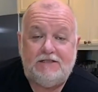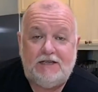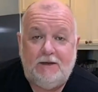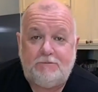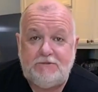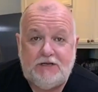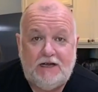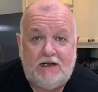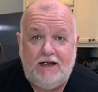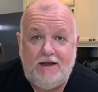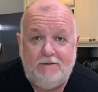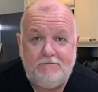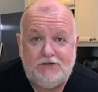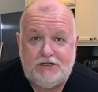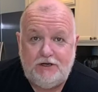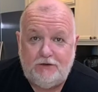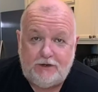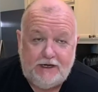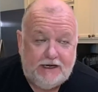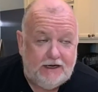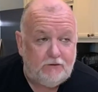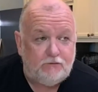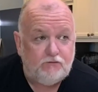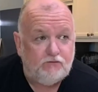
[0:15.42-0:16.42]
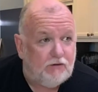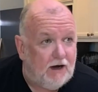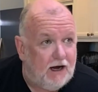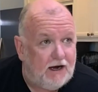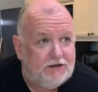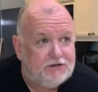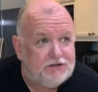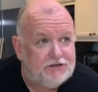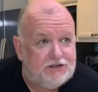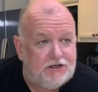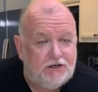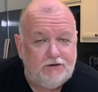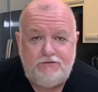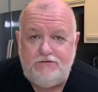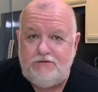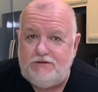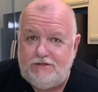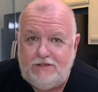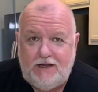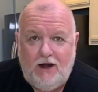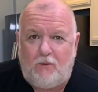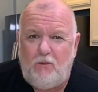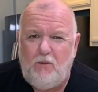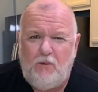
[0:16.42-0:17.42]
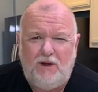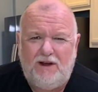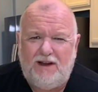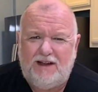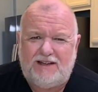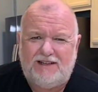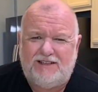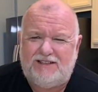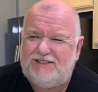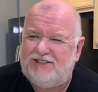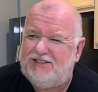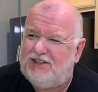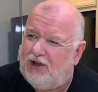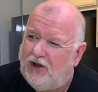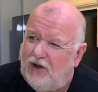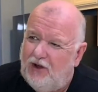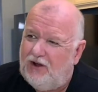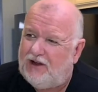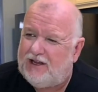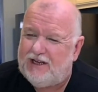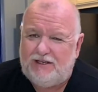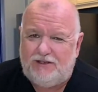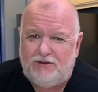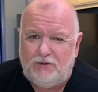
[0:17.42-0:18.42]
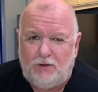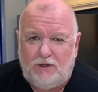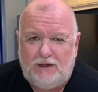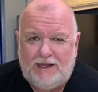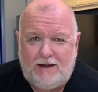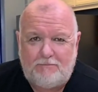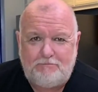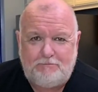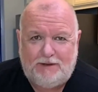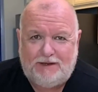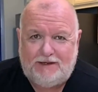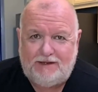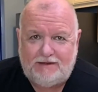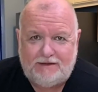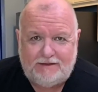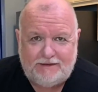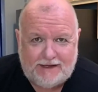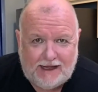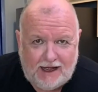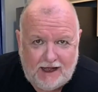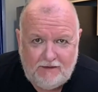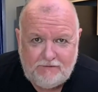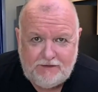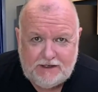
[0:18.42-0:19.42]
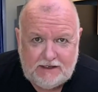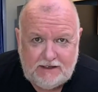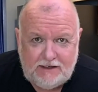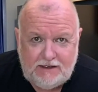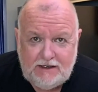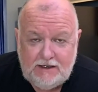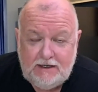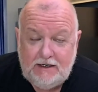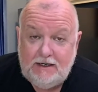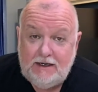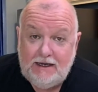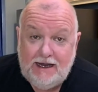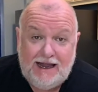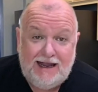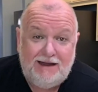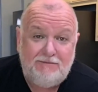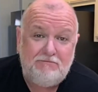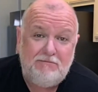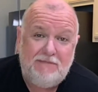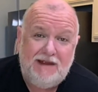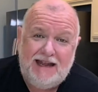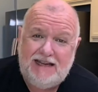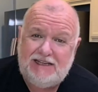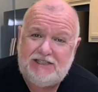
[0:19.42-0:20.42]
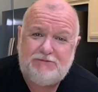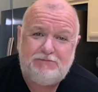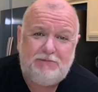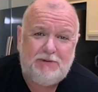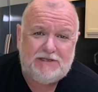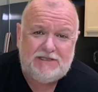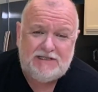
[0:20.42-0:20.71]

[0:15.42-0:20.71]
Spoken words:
Sometimes you're in a rush, you don't want to cook and do all that palaver, and mashed